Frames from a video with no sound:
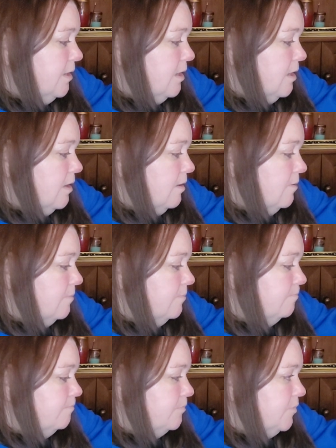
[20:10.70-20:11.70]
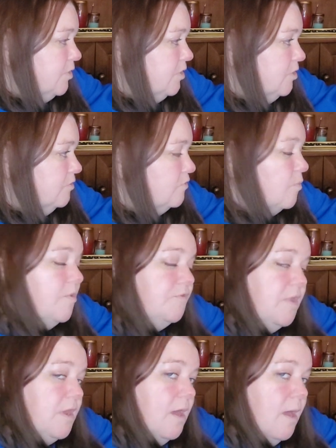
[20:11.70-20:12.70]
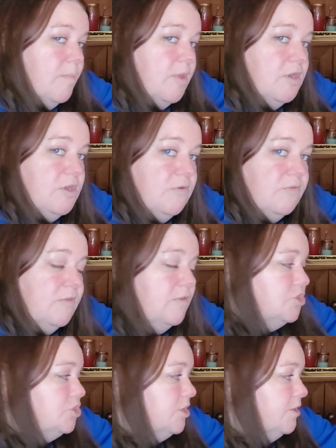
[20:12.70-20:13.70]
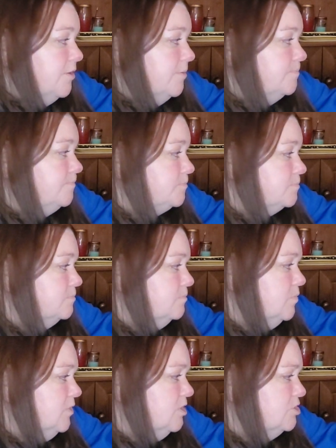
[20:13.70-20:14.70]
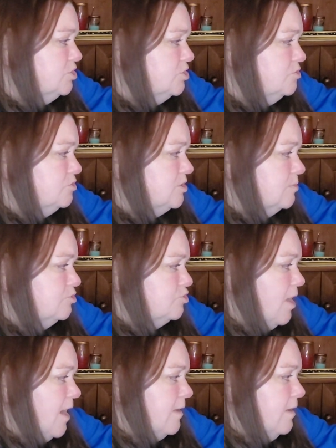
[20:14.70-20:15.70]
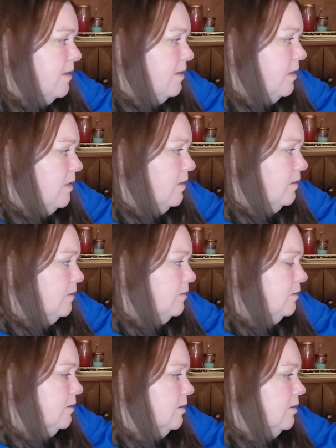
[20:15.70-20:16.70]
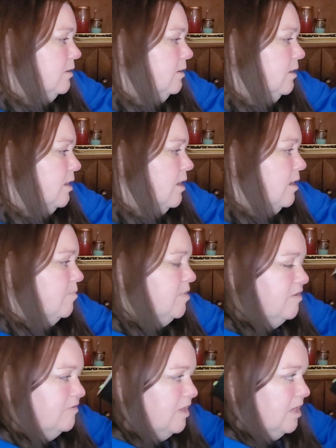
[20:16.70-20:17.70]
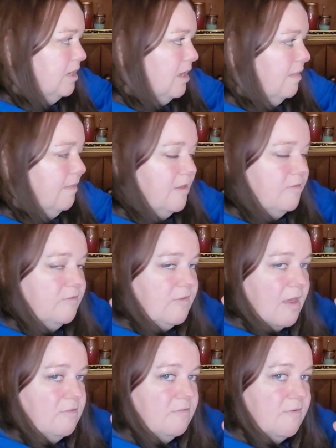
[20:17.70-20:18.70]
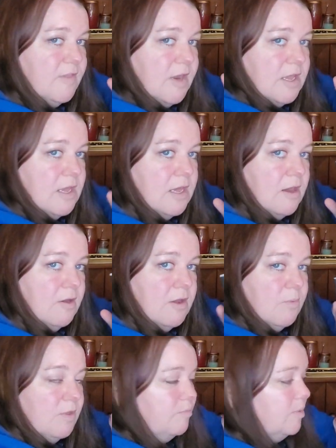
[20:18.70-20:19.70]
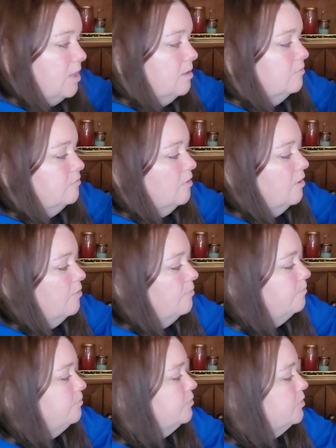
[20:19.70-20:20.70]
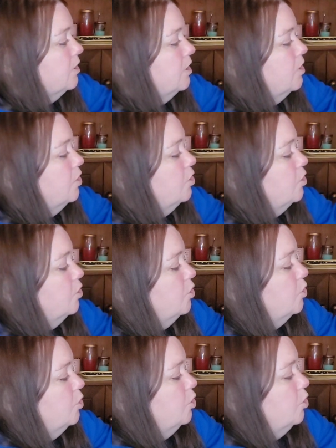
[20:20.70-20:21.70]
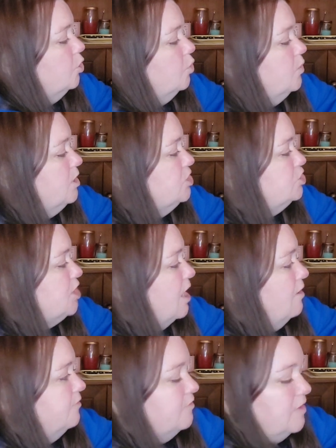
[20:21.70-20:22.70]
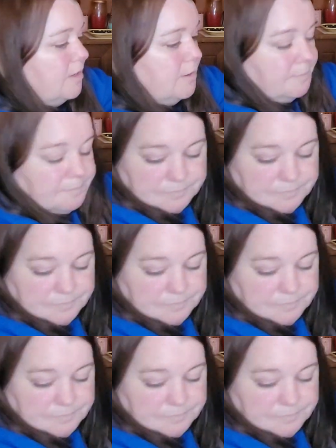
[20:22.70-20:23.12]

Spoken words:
So we'll see. I'm going to use it this year to do some tracking in, because again, I like the size of it, that I can carry it with me. So we shall see.